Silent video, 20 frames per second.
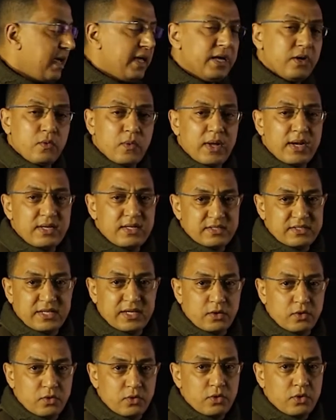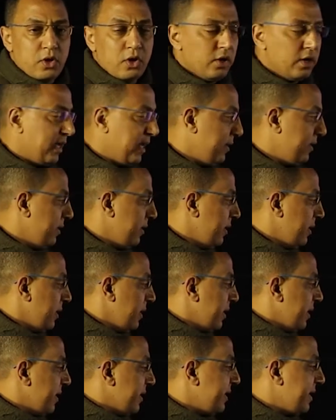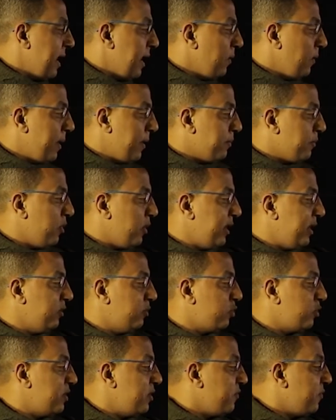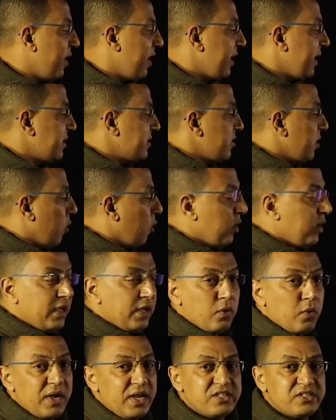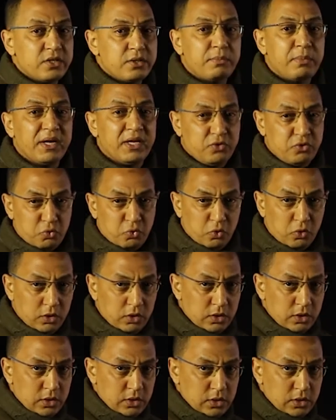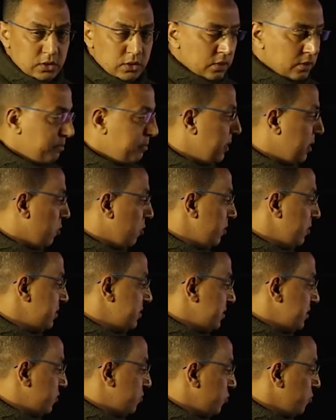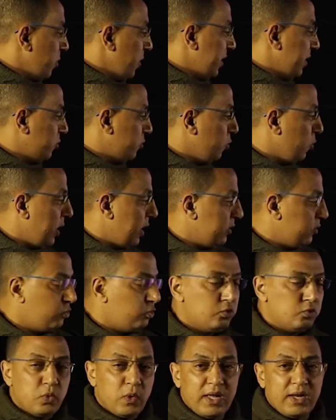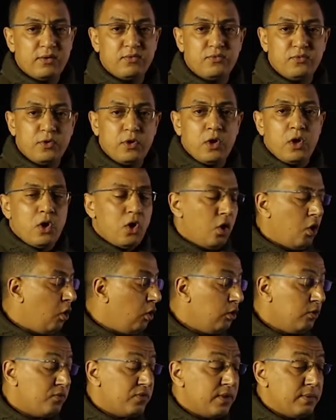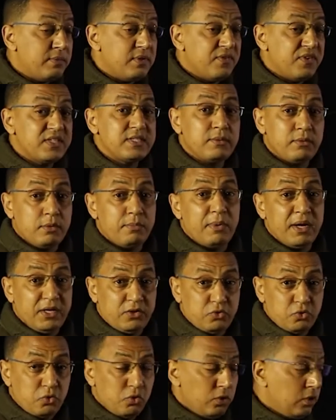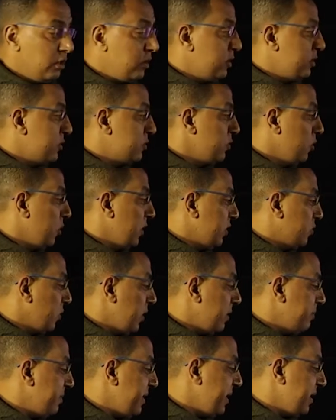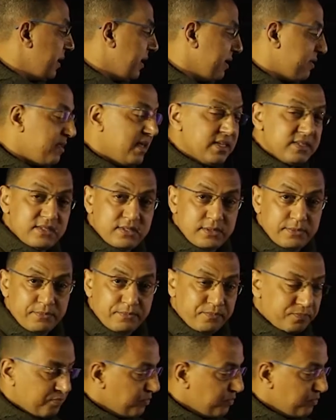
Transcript: Equal 0. Okay. Now I'm going to divide the whole equation by 2. Because 2 and 2 and 12, all of them divisible by 2. So it will be like this.